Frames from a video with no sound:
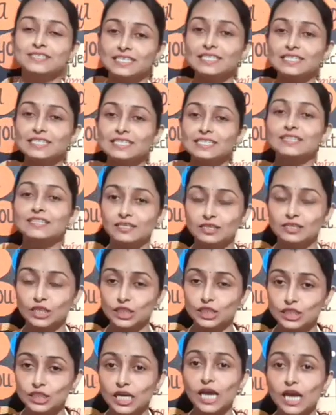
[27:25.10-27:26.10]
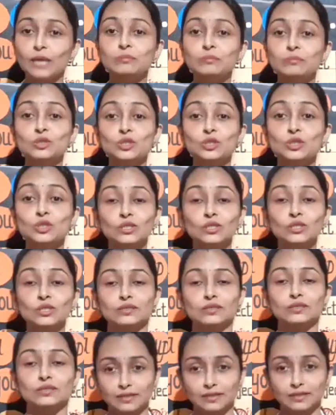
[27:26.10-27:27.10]
there is a time to learn
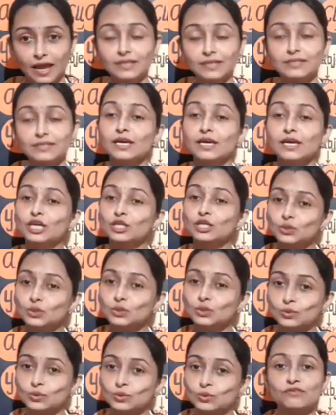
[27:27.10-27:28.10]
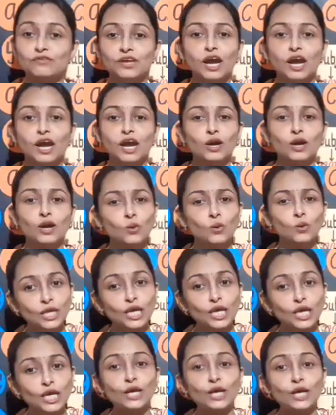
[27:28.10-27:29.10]
that. Today we are
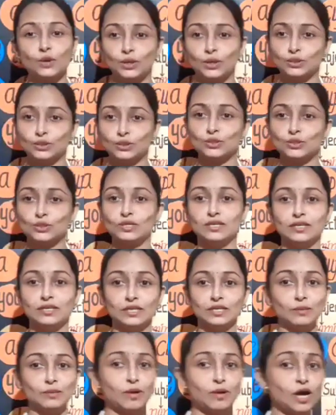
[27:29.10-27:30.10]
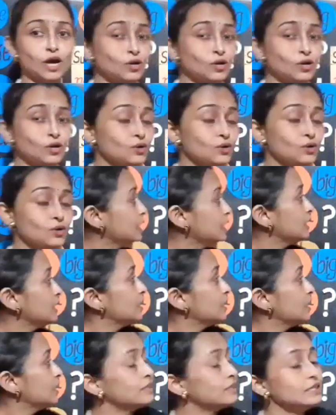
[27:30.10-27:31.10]
only going to learn about
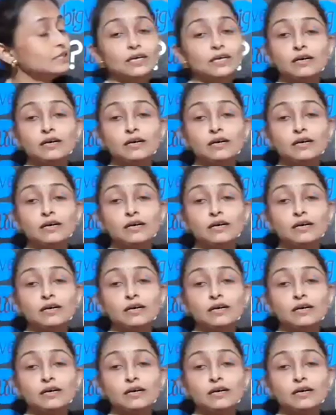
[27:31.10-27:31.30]
the